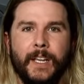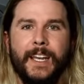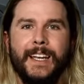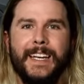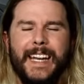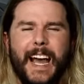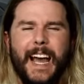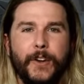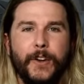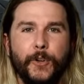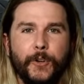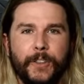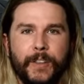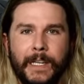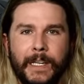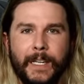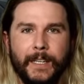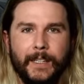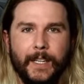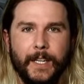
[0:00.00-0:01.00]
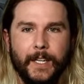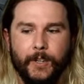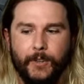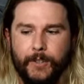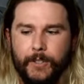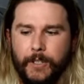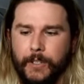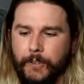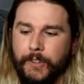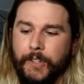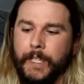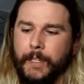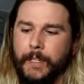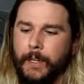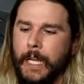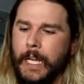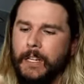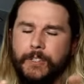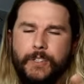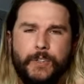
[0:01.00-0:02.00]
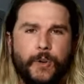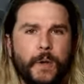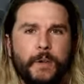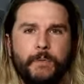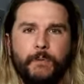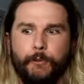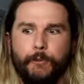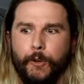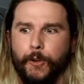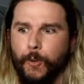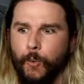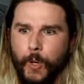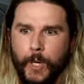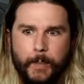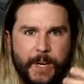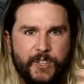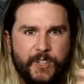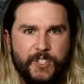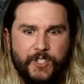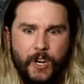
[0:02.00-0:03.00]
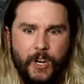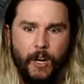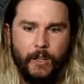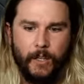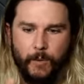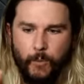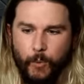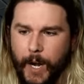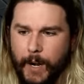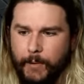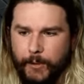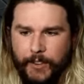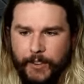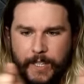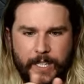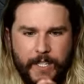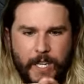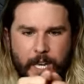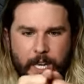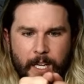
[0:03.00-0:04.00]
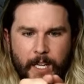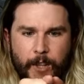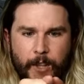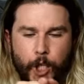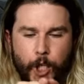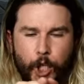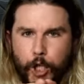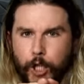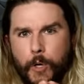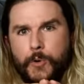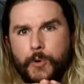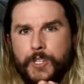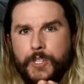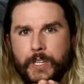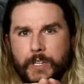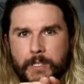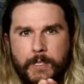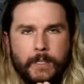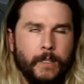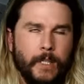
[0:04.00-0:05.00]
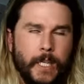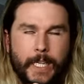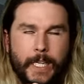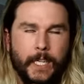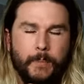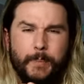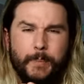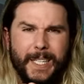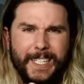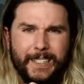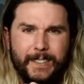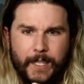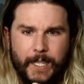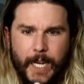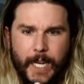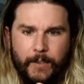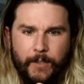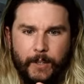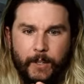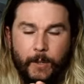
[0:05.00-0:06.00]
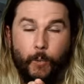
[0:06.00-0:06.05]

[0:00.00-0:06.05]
Now you're thinking like a critical thinker. Let's go even further. What about a solid where everything is the closest it can be together?